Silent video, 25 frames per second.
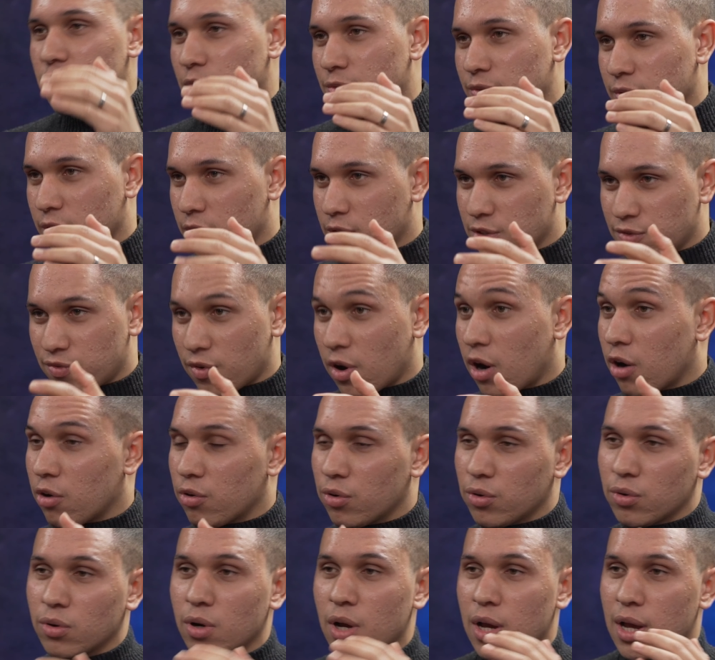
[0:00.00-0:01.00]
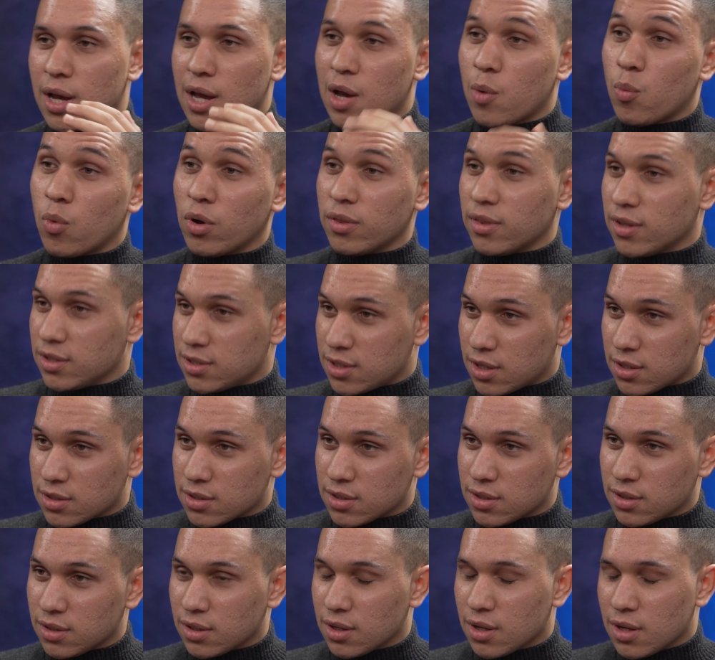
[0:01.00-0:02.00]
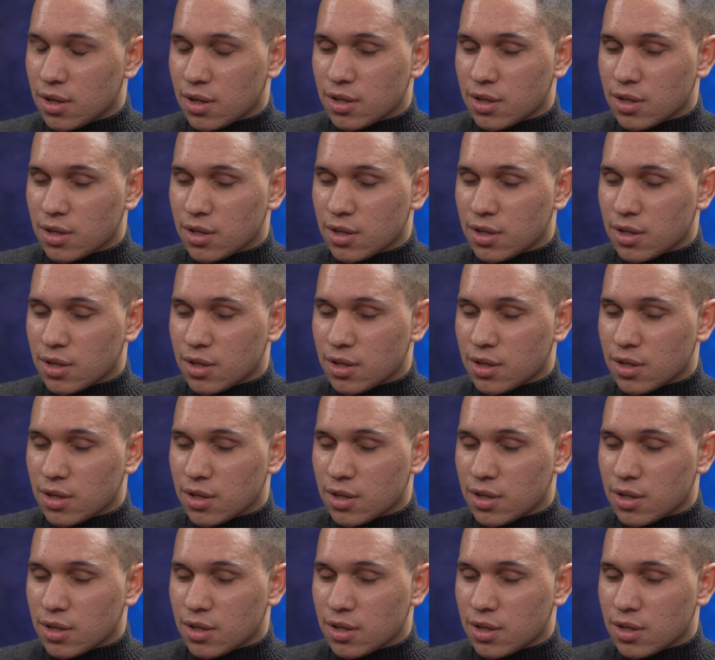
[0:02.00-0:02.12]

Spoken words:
off and goes viral and one that doesn't.